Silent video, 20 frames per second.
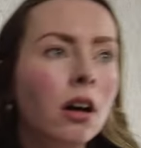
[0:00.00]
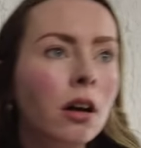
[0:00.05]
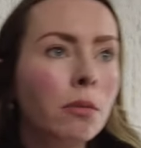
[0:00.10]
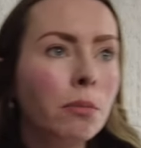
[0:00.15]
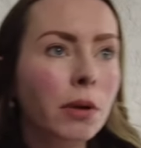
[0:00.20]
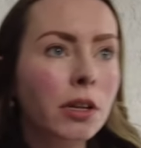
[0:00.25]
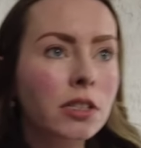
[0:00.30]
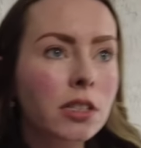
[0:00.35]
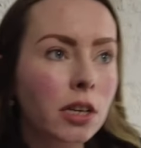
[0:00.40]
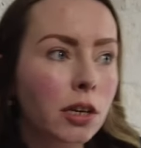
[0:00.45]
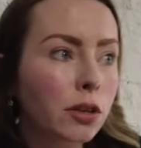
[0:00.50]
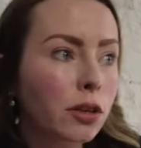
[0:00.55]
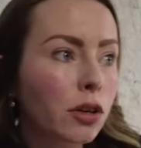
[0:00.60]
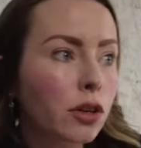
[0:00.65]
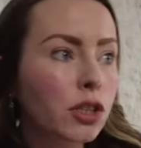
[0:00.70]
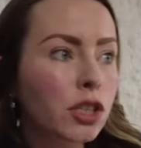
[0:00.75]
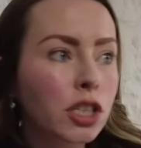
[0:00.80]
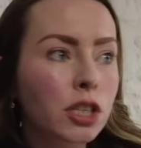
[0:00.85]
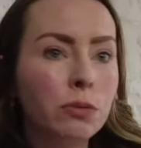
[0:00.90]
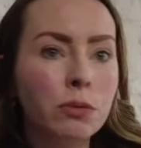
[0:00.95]
Monday to
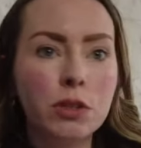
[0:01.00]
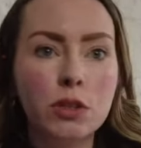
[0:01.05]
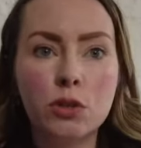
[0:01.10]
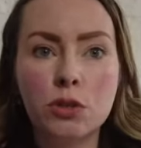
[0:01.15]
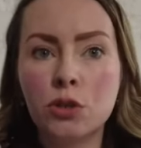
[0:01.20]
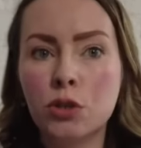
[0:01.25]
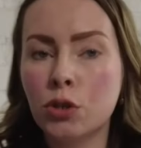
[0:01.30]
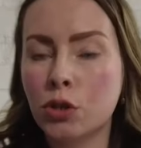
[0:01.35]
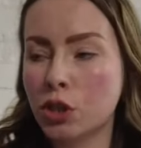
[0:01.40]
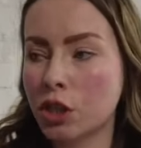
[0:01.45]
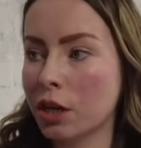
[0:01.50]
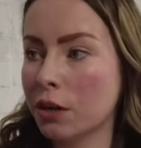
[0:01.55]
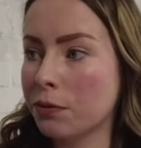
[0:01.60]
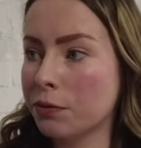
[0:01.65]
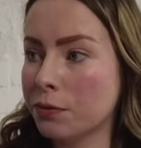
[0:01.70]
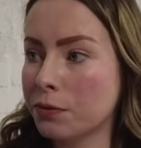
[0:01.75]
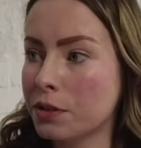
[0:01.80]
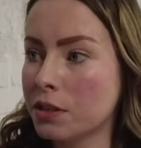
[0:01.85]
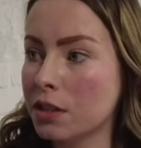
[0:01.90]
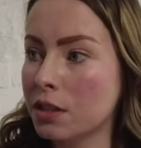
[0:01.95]
Thursday, we do 2
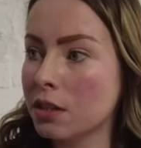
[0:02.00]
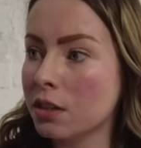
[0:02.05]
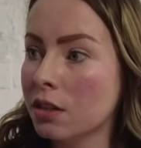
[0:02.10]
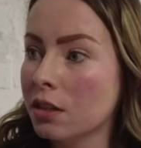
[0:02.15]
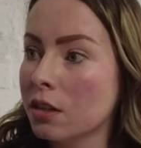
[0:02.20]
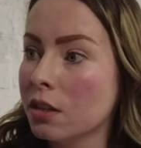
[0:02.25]
shifts.